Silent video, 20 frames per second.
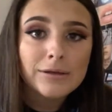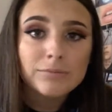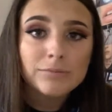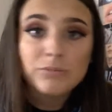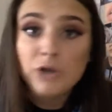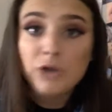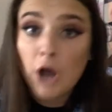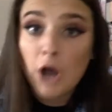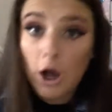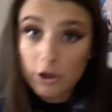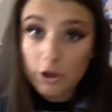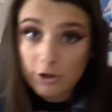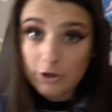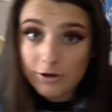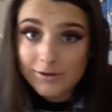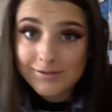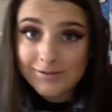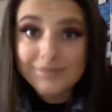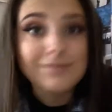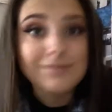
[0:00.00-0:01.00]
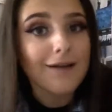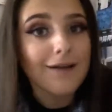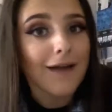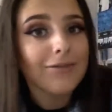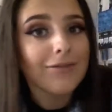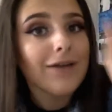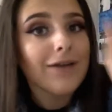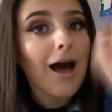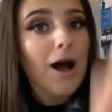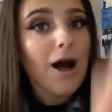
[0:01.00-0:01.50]
colors, not
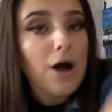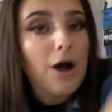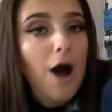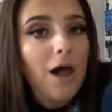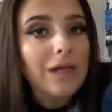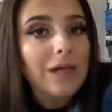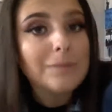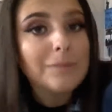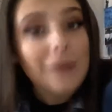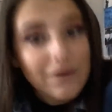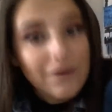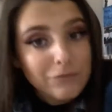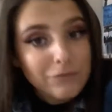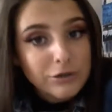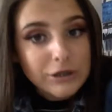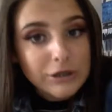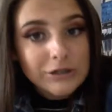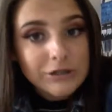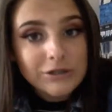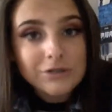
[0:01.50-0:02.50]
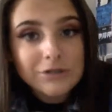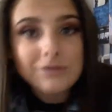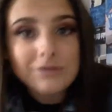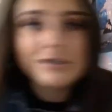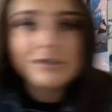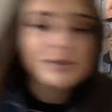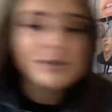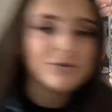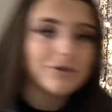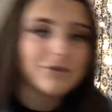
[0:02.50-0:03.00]
the alcoholic beverage.
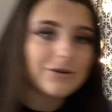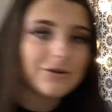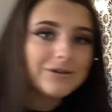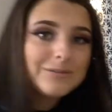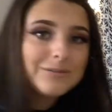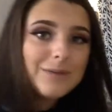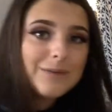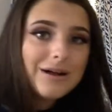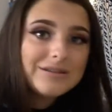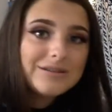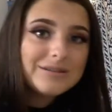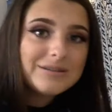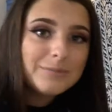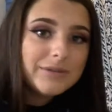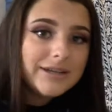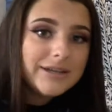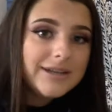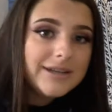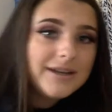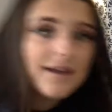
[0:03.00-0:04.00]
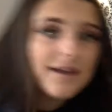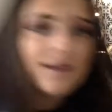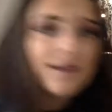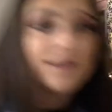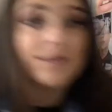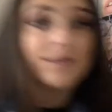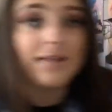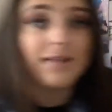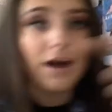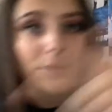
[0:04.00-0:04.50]
Drink responsibly.
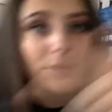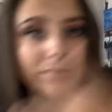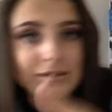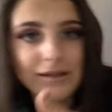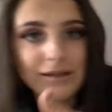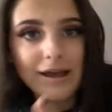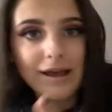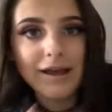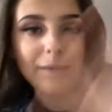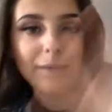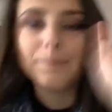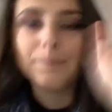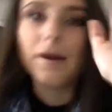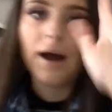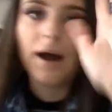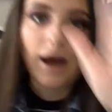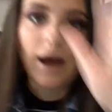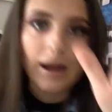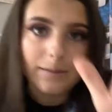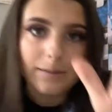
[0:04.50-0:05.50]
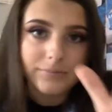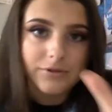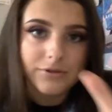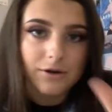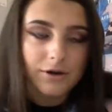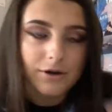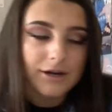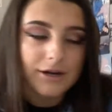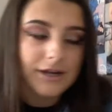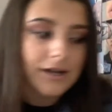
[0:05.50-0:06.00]
That was lame. I'm
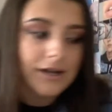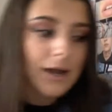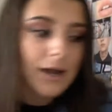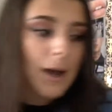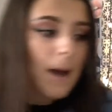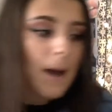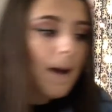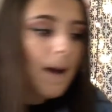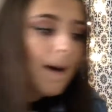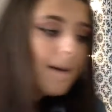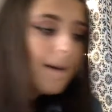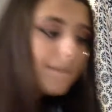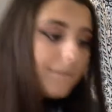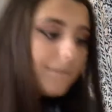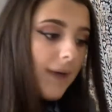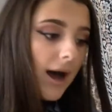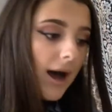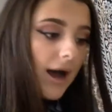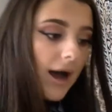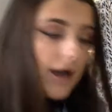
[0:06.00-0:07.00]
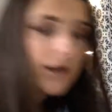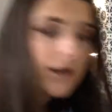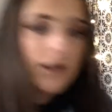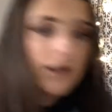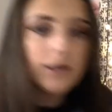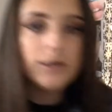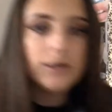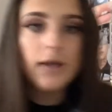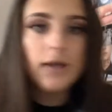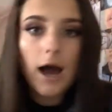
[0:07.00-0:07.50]
sorry. But
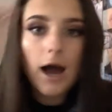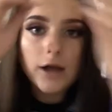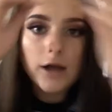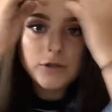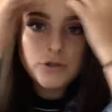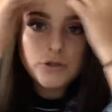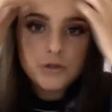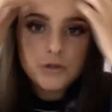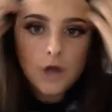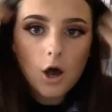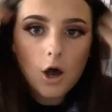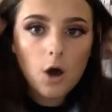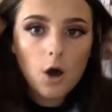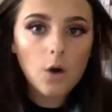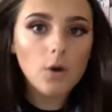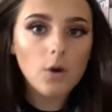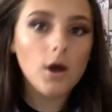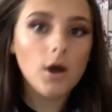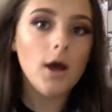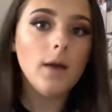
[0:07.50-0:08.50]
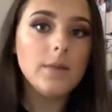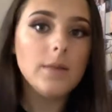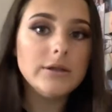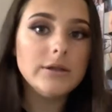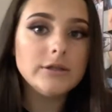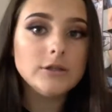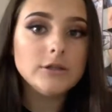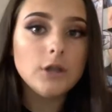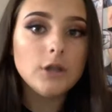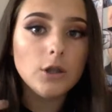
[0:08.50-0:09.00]
yeah, so this
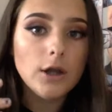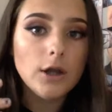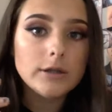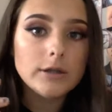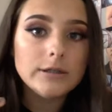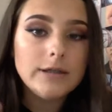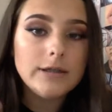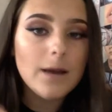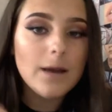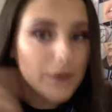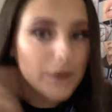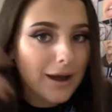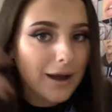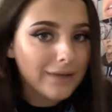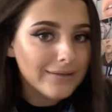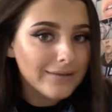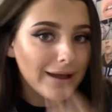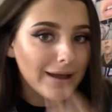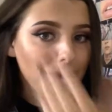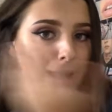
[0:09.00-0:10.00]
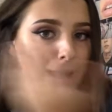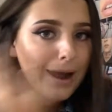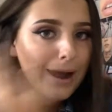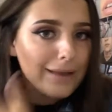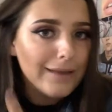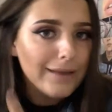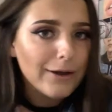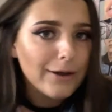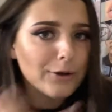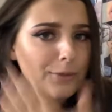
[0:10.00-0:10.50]
is the look today. We got that
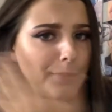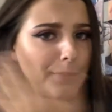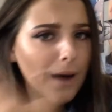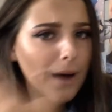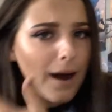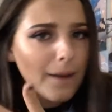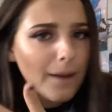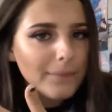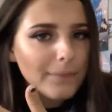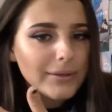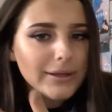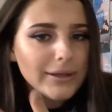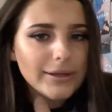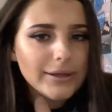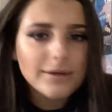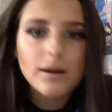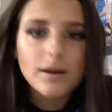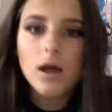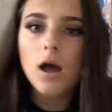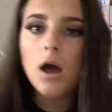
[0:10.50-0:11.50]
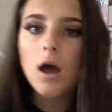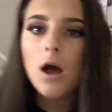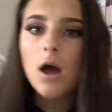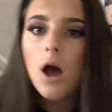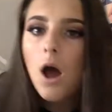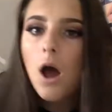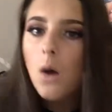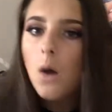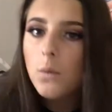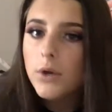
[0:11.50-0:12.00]
highlighter popping.
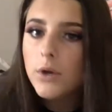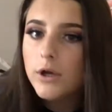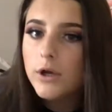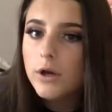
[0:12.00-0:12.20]
We're